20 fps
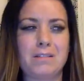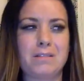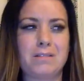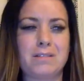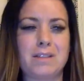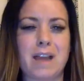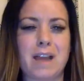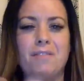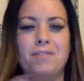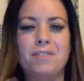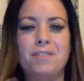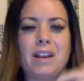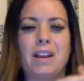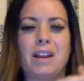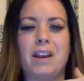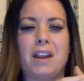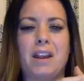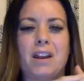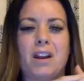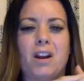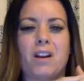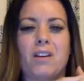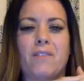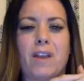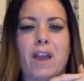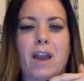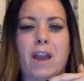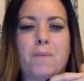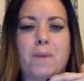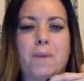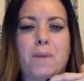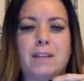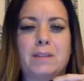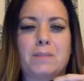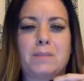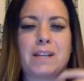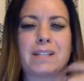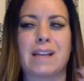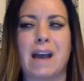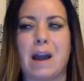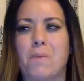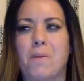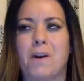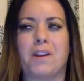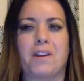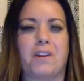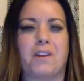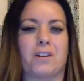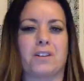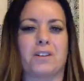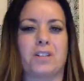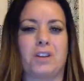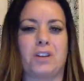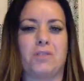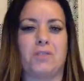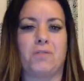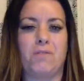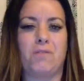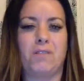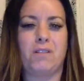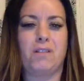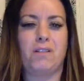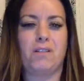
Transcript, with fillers: Steph didn't hit her VIPs because I wanted her to.